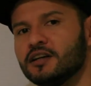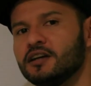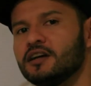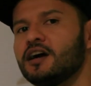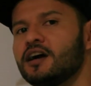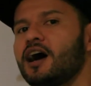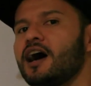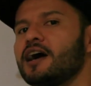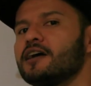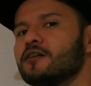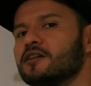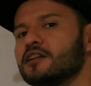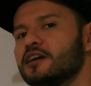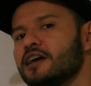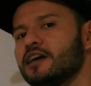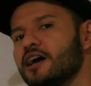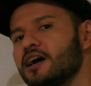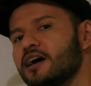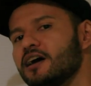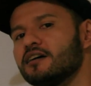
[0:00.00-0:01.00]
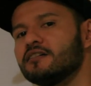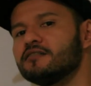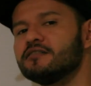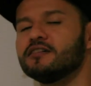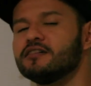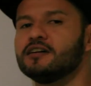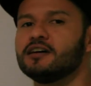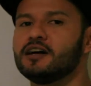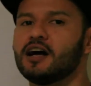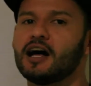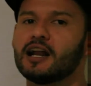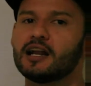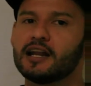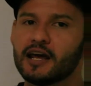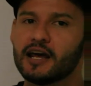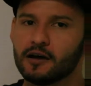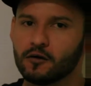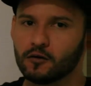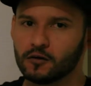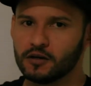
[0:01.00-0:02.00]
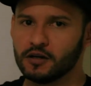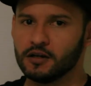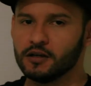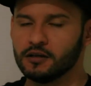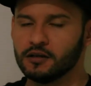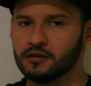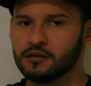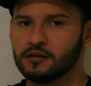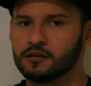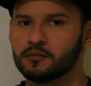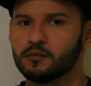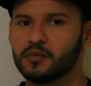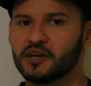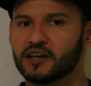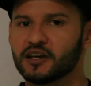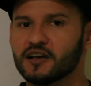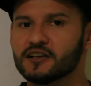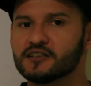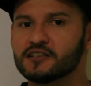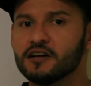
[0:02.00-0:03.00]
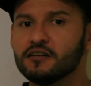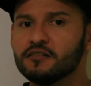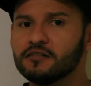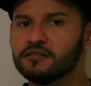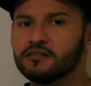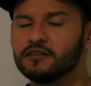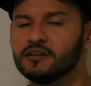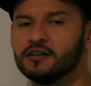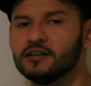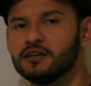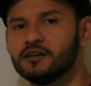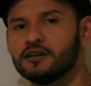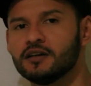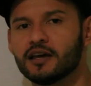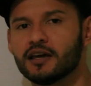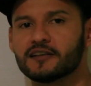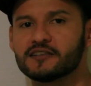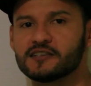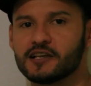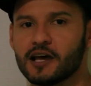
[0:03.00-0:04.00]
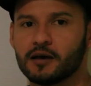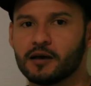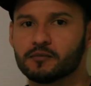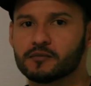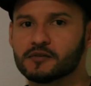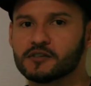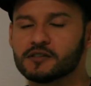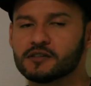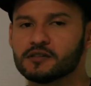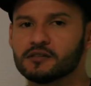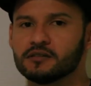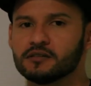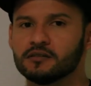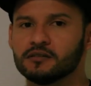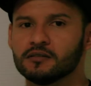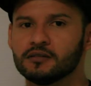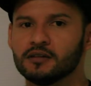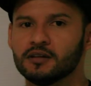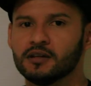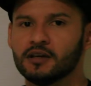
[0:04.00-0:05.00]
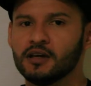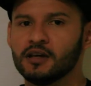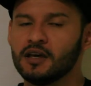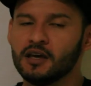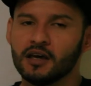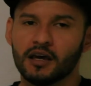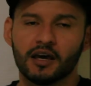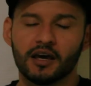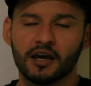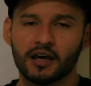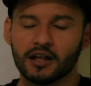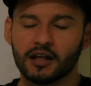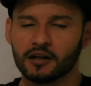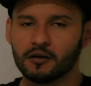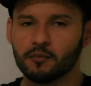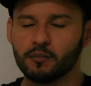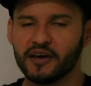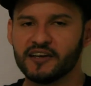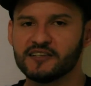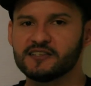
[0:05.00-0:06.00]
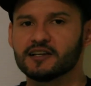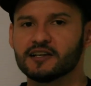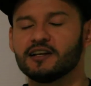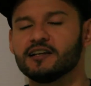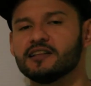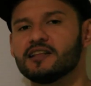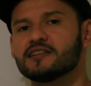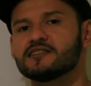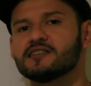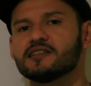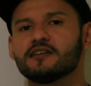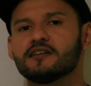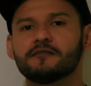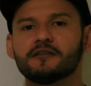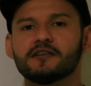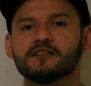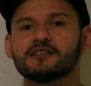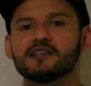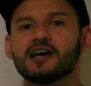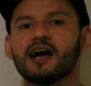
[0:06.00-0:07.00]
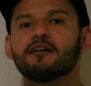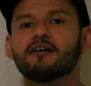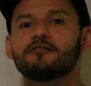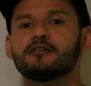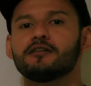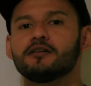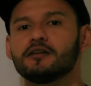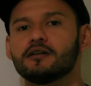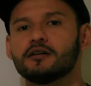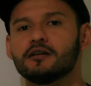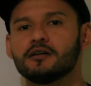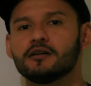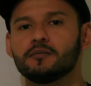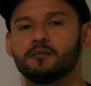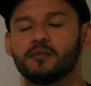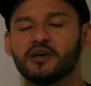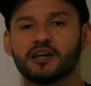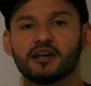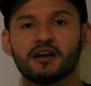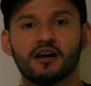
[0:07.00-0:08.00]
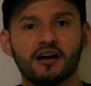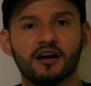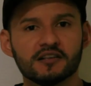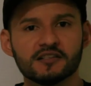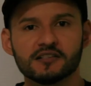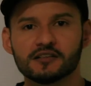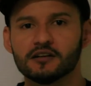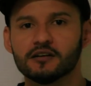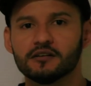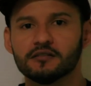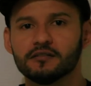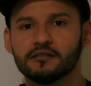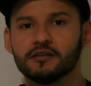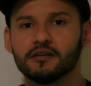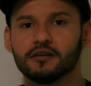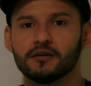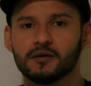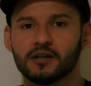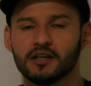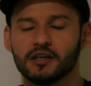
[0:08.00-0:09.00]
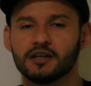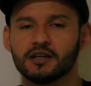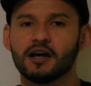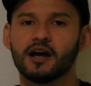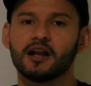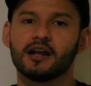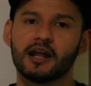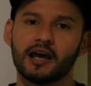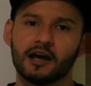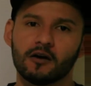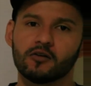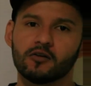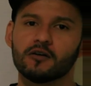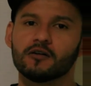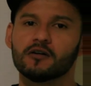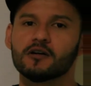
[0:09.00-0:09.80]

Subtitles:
I only have a noun, because of exams. And basically that's the difference. After because of, you need a noun or a